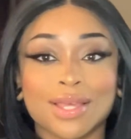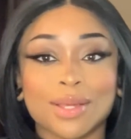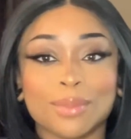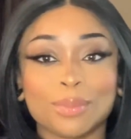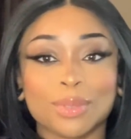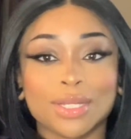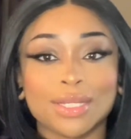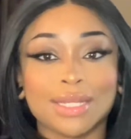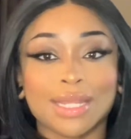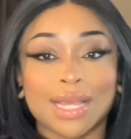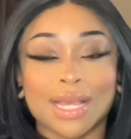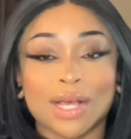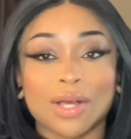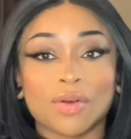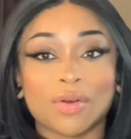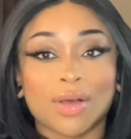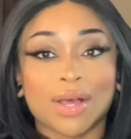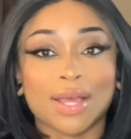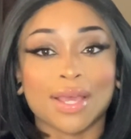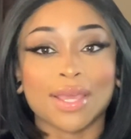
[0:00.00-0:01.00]
but
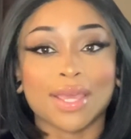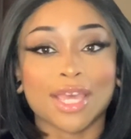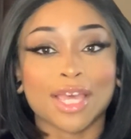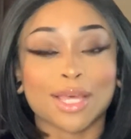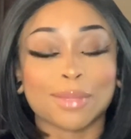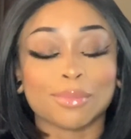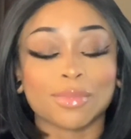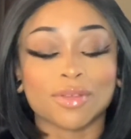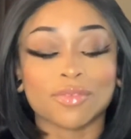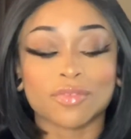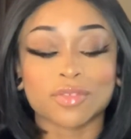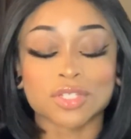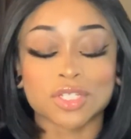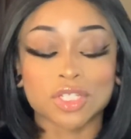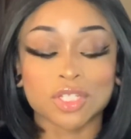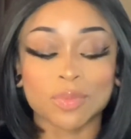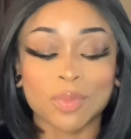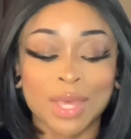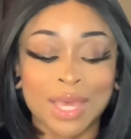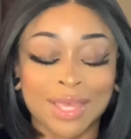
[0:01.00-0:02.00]
now i am
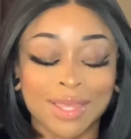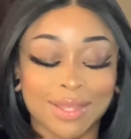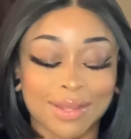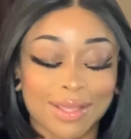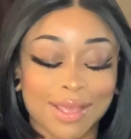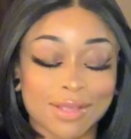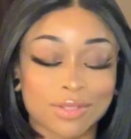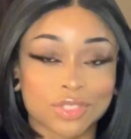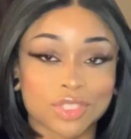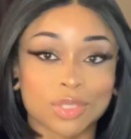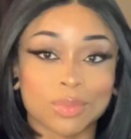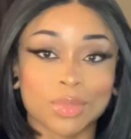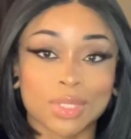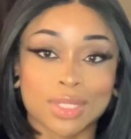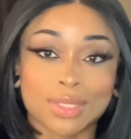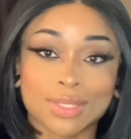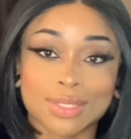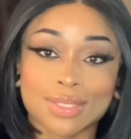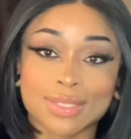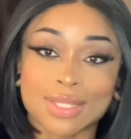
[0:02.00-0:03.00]
officially back and i actually made
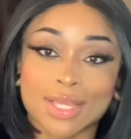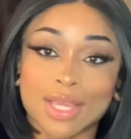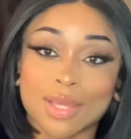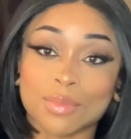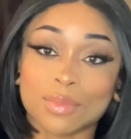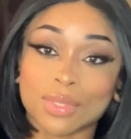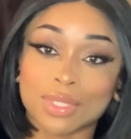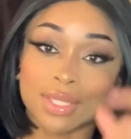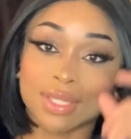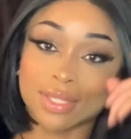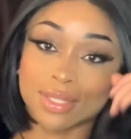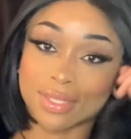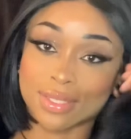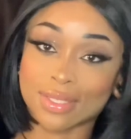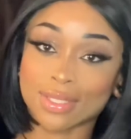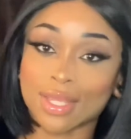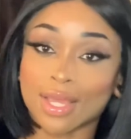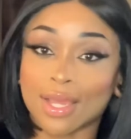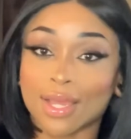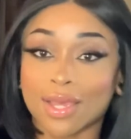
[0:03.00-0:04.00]
it this time because
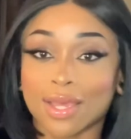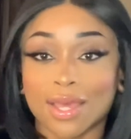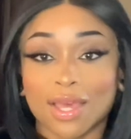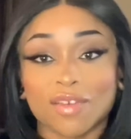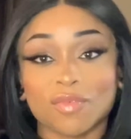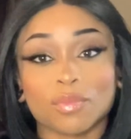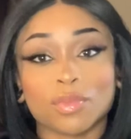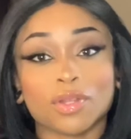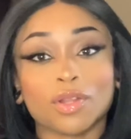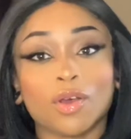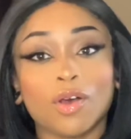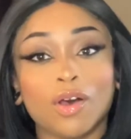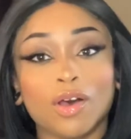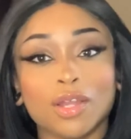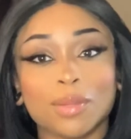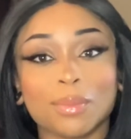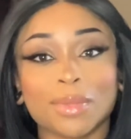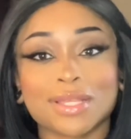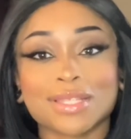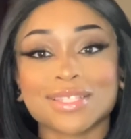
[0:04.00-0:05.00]
i have been
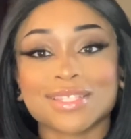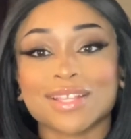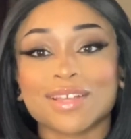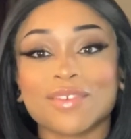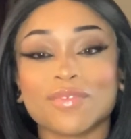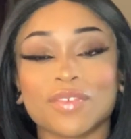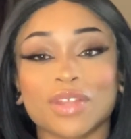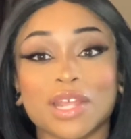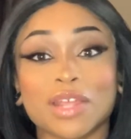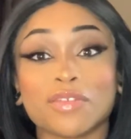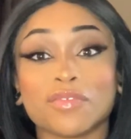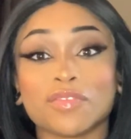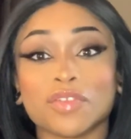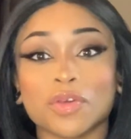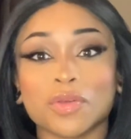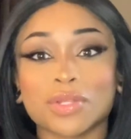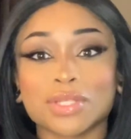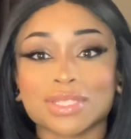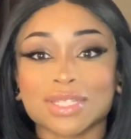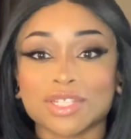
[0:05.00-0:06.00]
on myself and i've
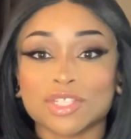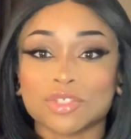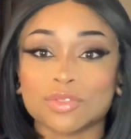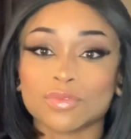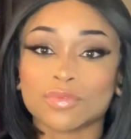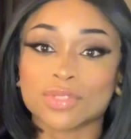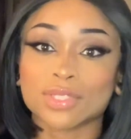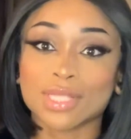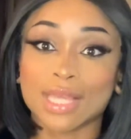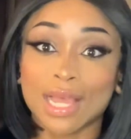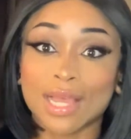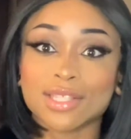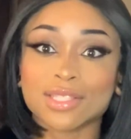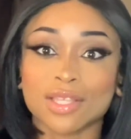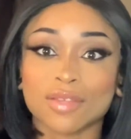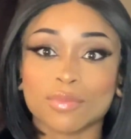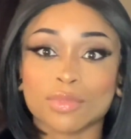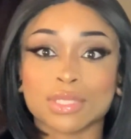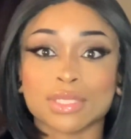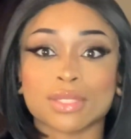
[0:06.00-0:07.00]
noticed that you guys
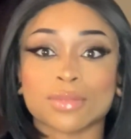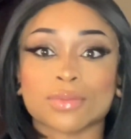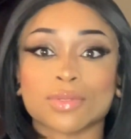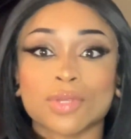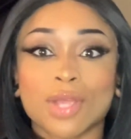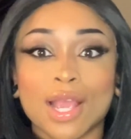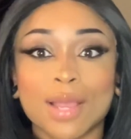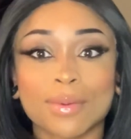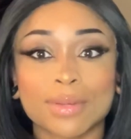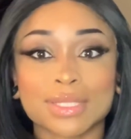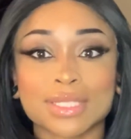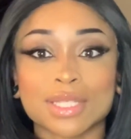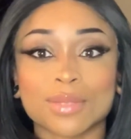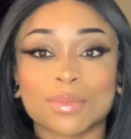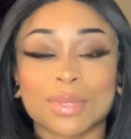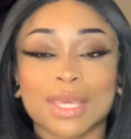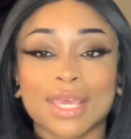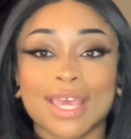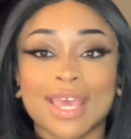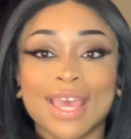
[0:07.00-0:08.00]
have been subscribing to
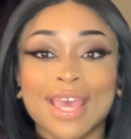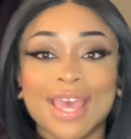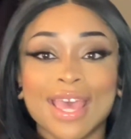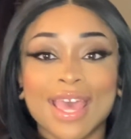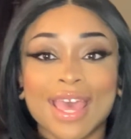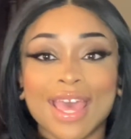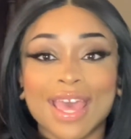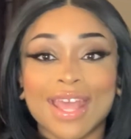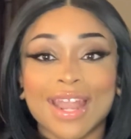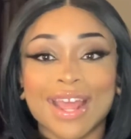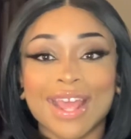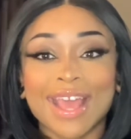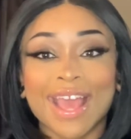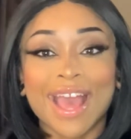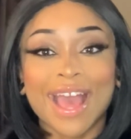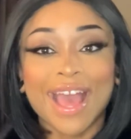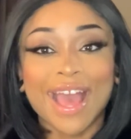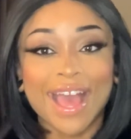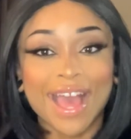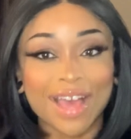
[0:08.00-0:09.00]
me and i
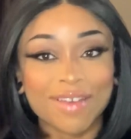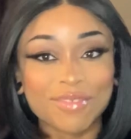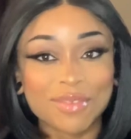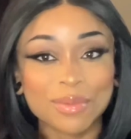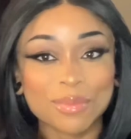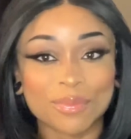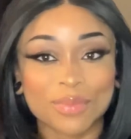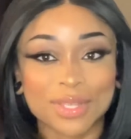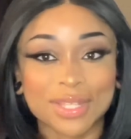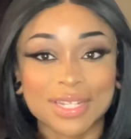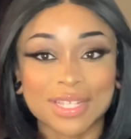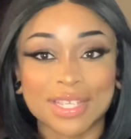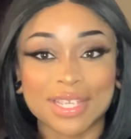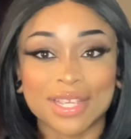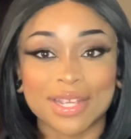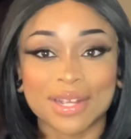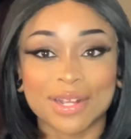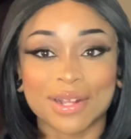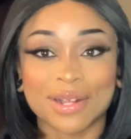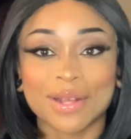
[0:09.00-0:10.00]
haven't been
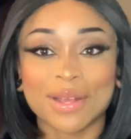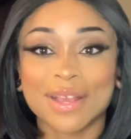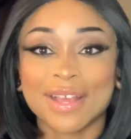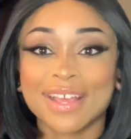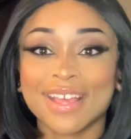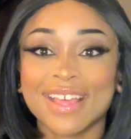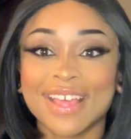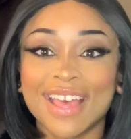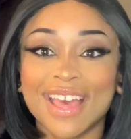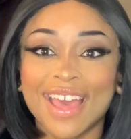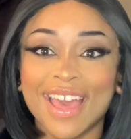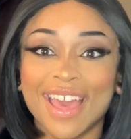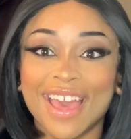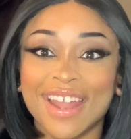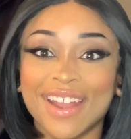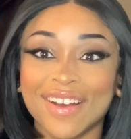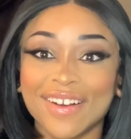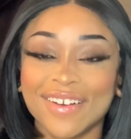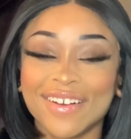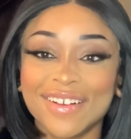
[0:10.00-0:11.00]
here
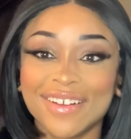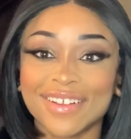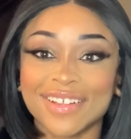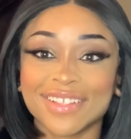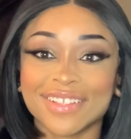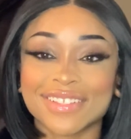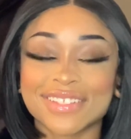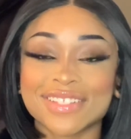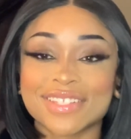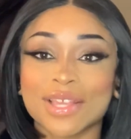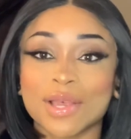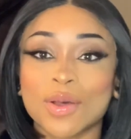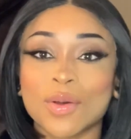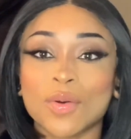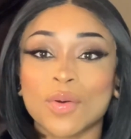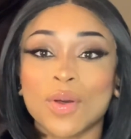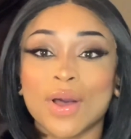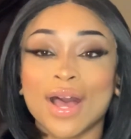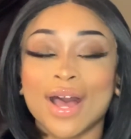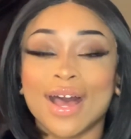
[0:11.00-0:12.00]
at all
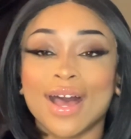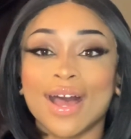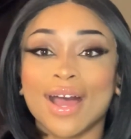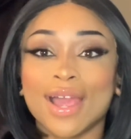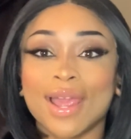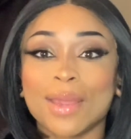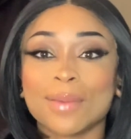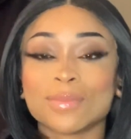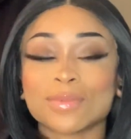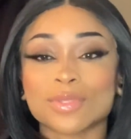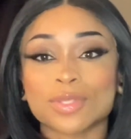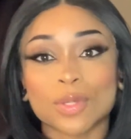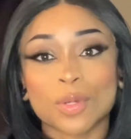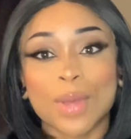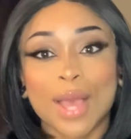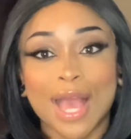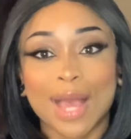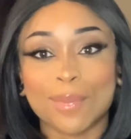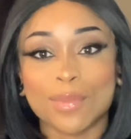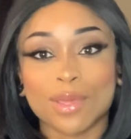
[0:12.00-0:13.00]
so i'm so
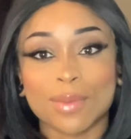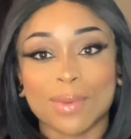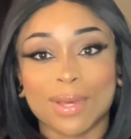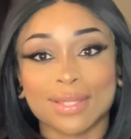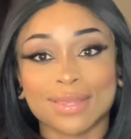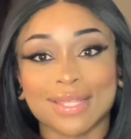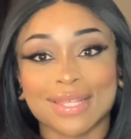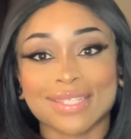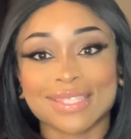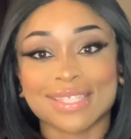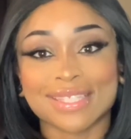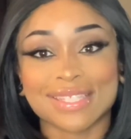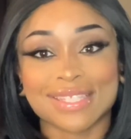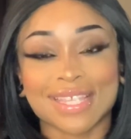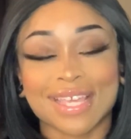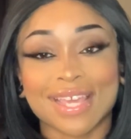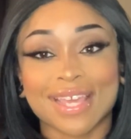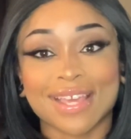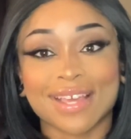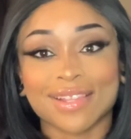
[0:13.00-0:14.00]
happy about that to
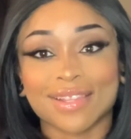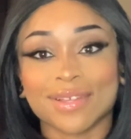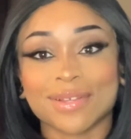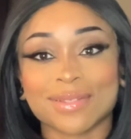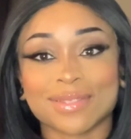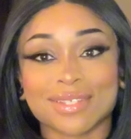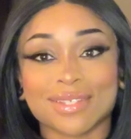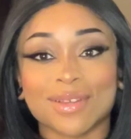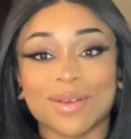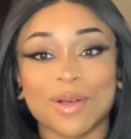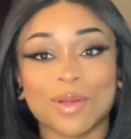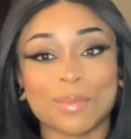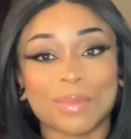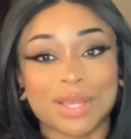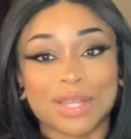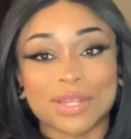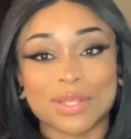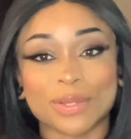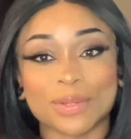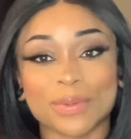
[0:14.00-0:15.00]
say hello to all my
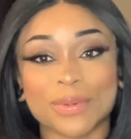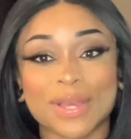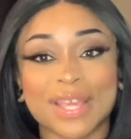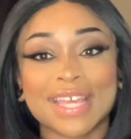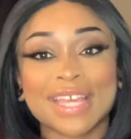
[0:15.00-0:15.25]
new